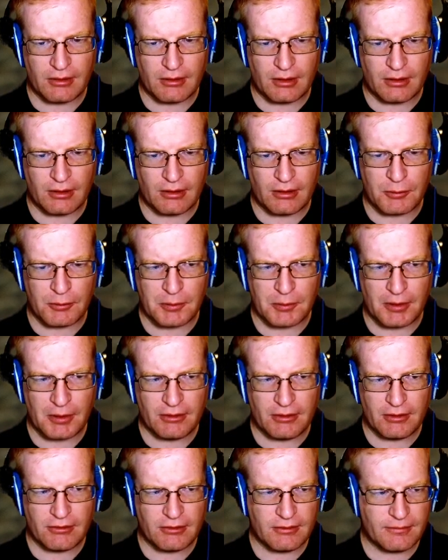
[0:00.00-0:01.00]
the armor
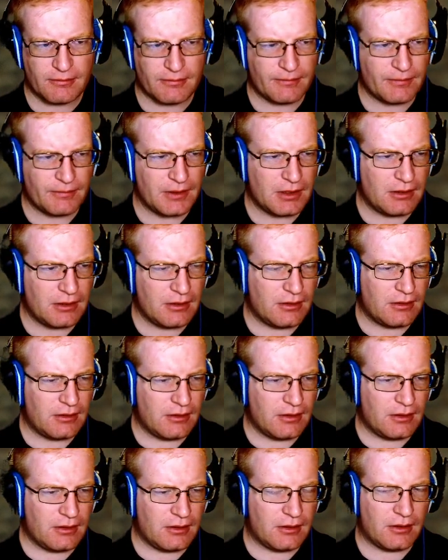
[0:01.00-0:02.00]
mods.
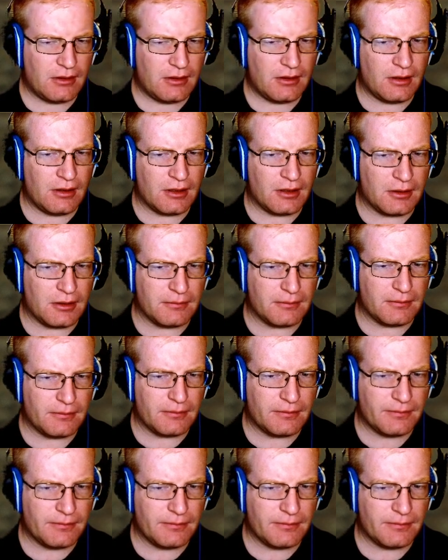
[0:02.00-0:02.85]
I